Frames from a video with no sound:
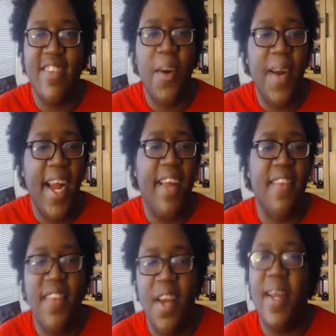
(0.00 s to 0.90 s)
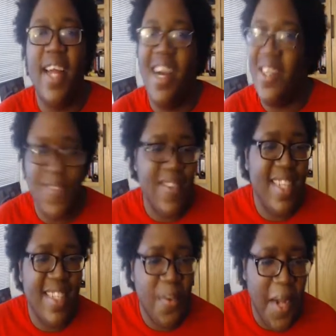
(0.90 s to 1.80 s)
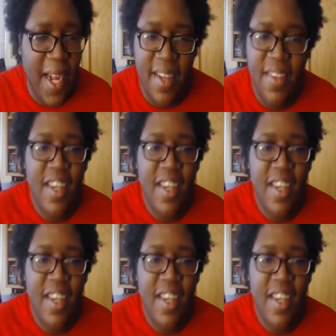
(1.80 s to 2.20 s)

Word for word: All right, there we go. That's three.